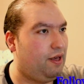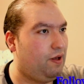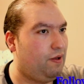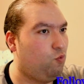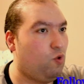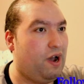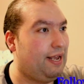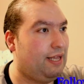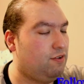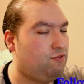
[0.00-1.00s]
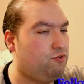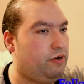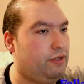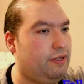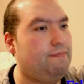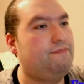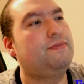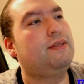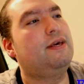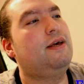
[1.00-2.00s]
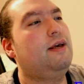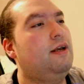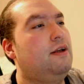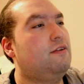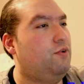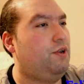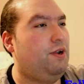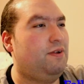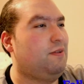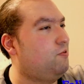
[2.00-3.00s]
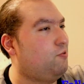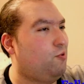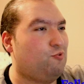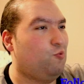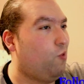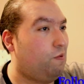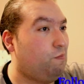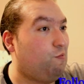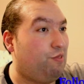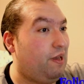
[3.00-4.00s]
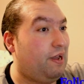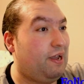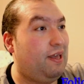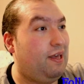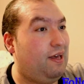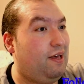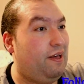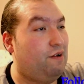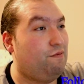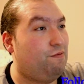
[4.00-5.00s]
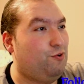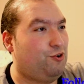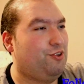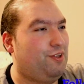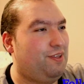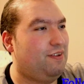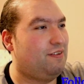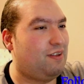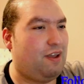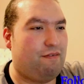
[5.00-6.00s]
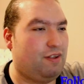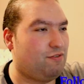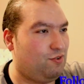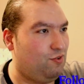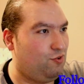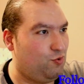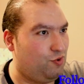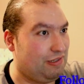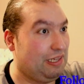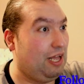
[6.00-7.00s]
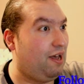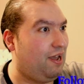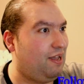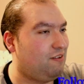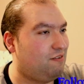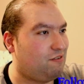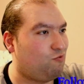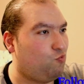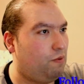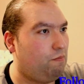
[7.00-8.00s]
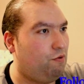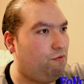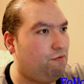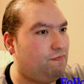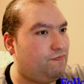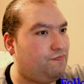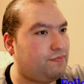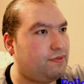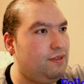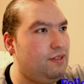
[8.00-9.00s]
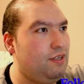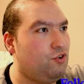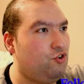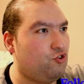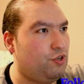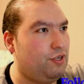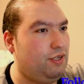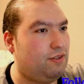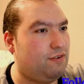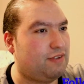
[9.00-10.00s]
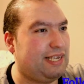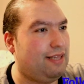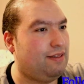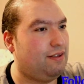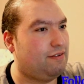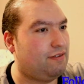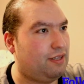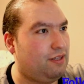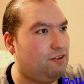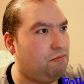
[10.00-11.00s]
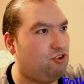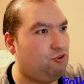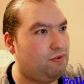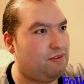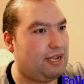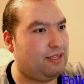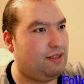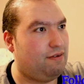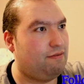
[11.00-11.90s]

why it ended so early. So here, this is also one move thing. Unfortunately, this have nothing to do with lines. It's just one move. Usually you need to scan this, like this bishop is active.